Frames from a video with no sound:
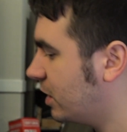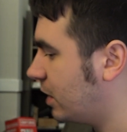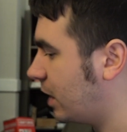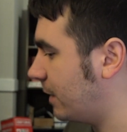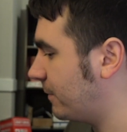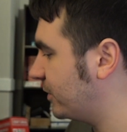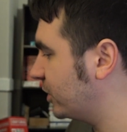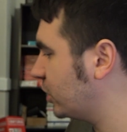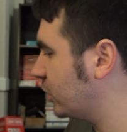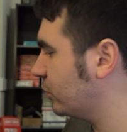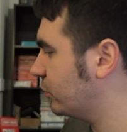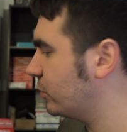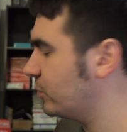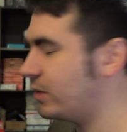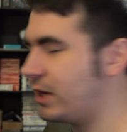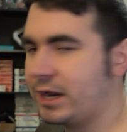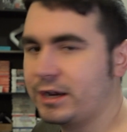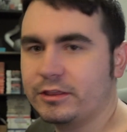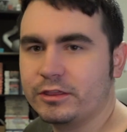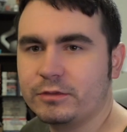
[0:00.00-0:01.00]
I'm going to go through
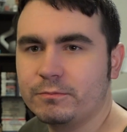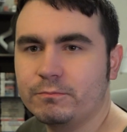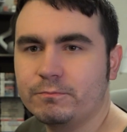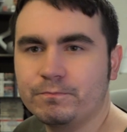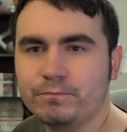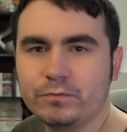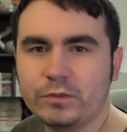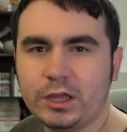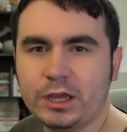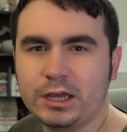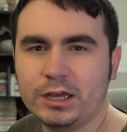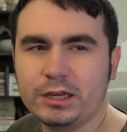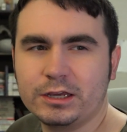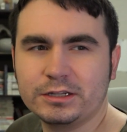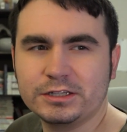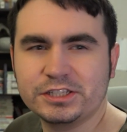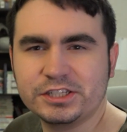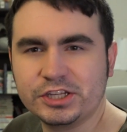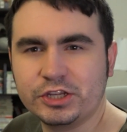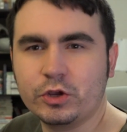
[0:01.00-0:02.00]
kind of the
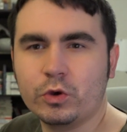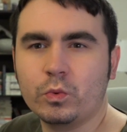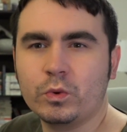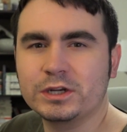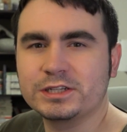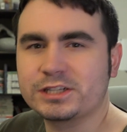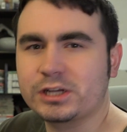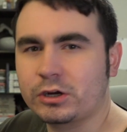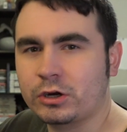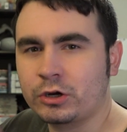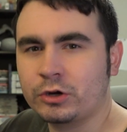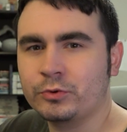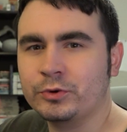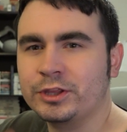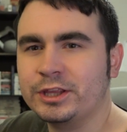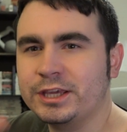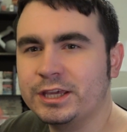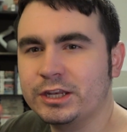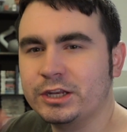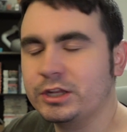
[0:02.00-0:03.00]
single ones that aren't
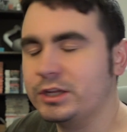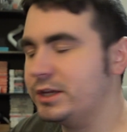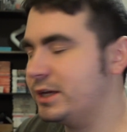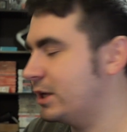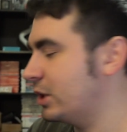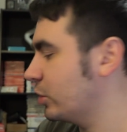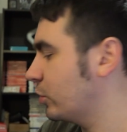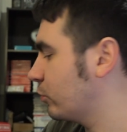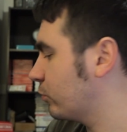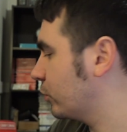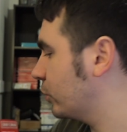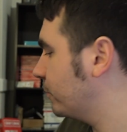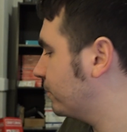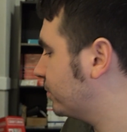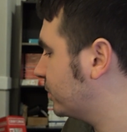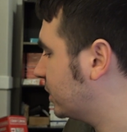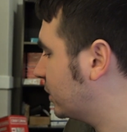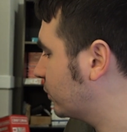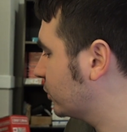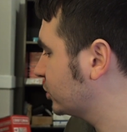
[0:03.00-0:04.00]
really in a group,
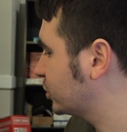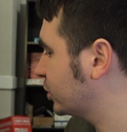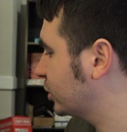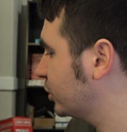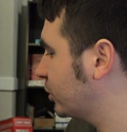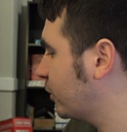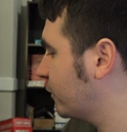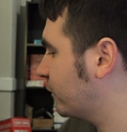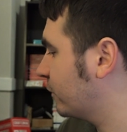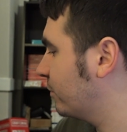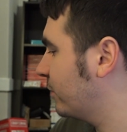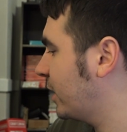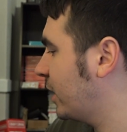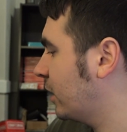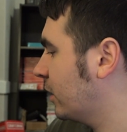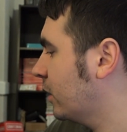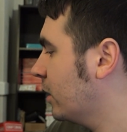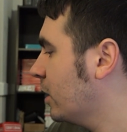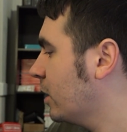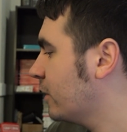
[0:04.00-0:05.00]
and we're just going to go from
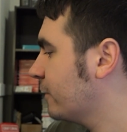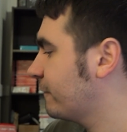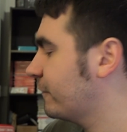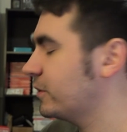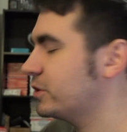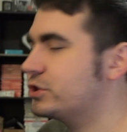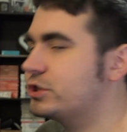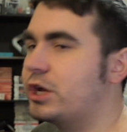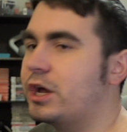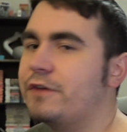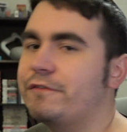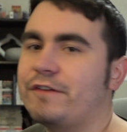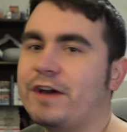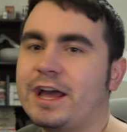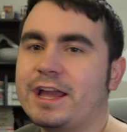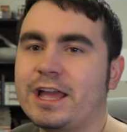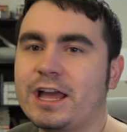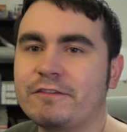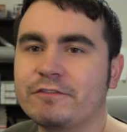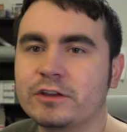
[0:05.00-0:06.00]
there. First off,
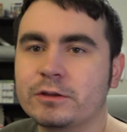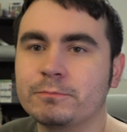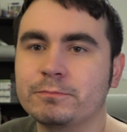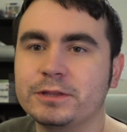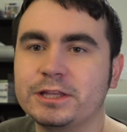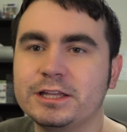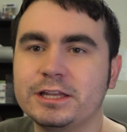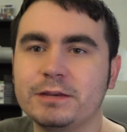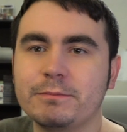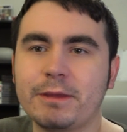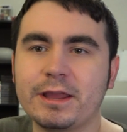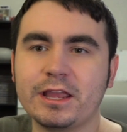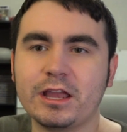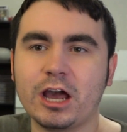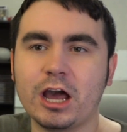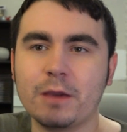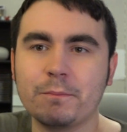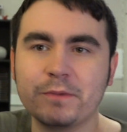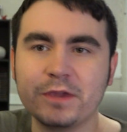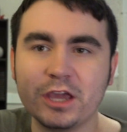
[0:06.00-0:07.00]
I have completed my
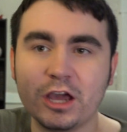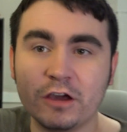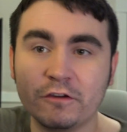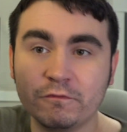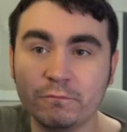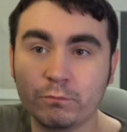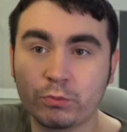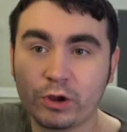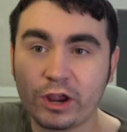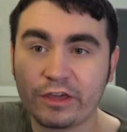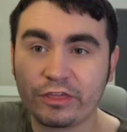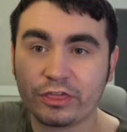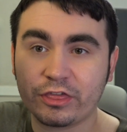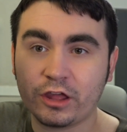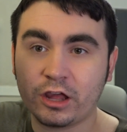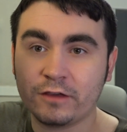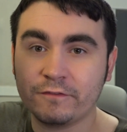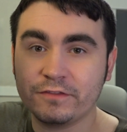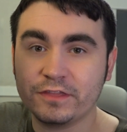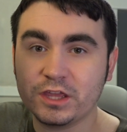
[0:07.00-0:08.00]
copy of Breath
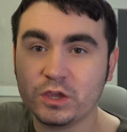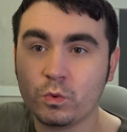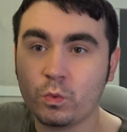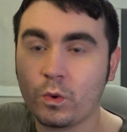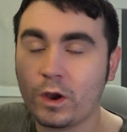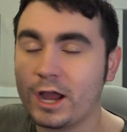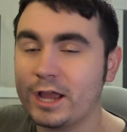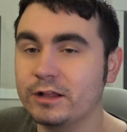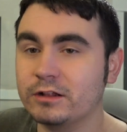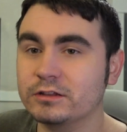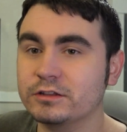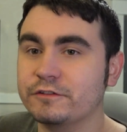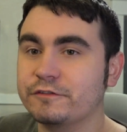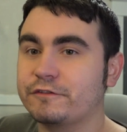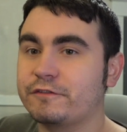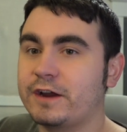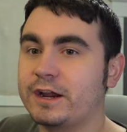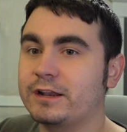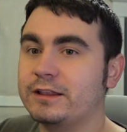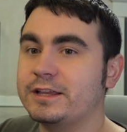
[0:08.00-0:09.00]
of the Wild.
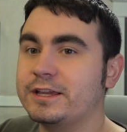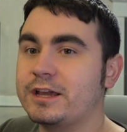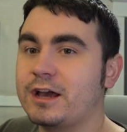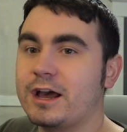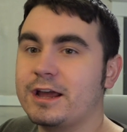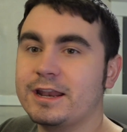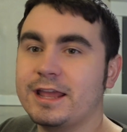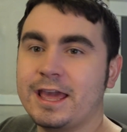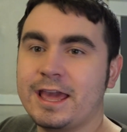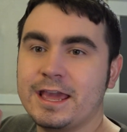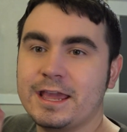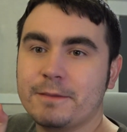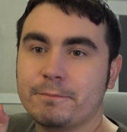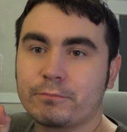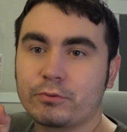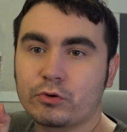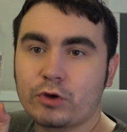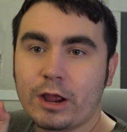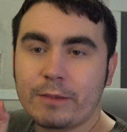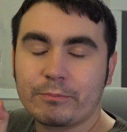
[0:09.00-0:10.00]
Finally got a
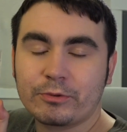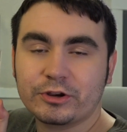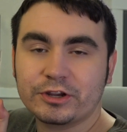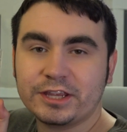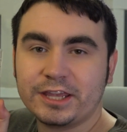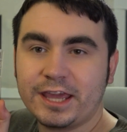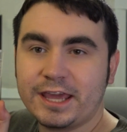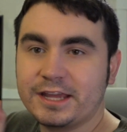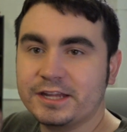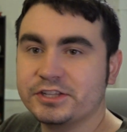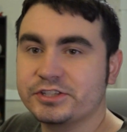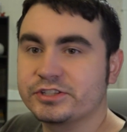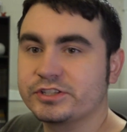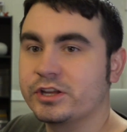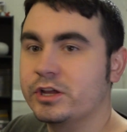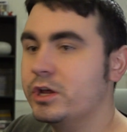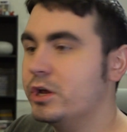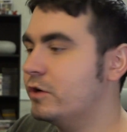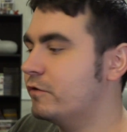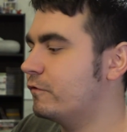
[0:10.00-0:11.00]
proper case
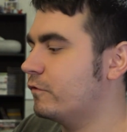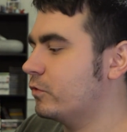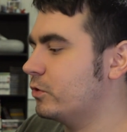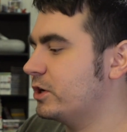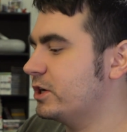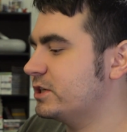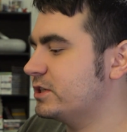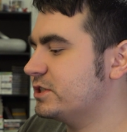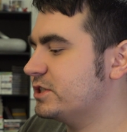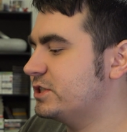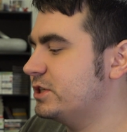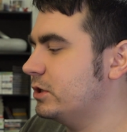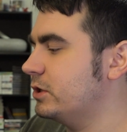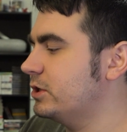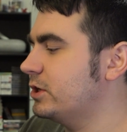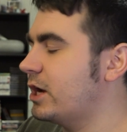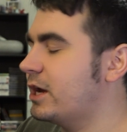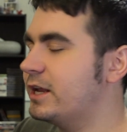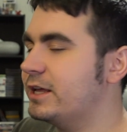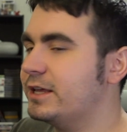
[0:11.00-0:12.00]
for it. Still
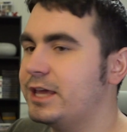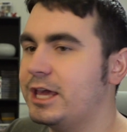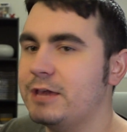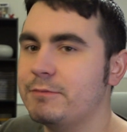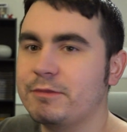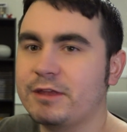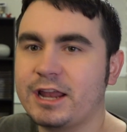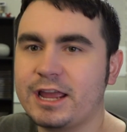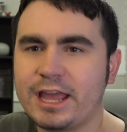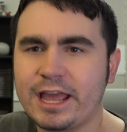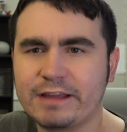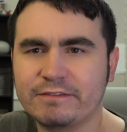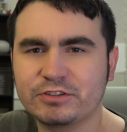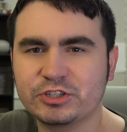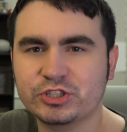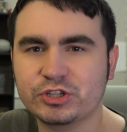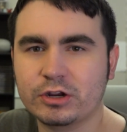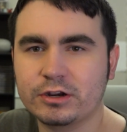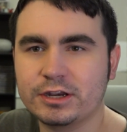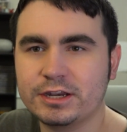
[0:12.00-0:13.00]
not a game that I have
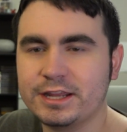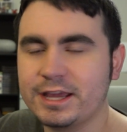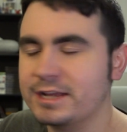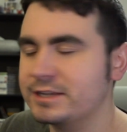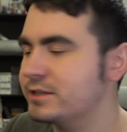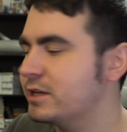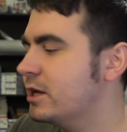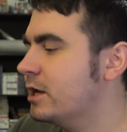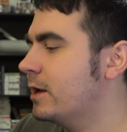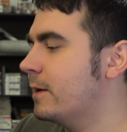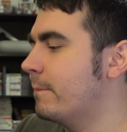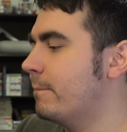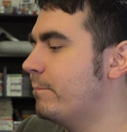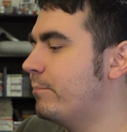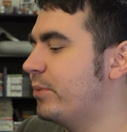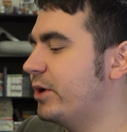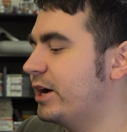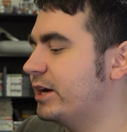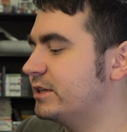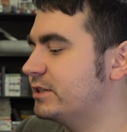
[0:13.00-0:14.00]
started yet,
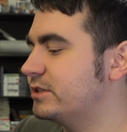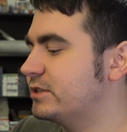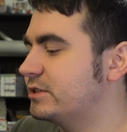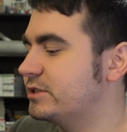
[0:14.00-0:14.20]
but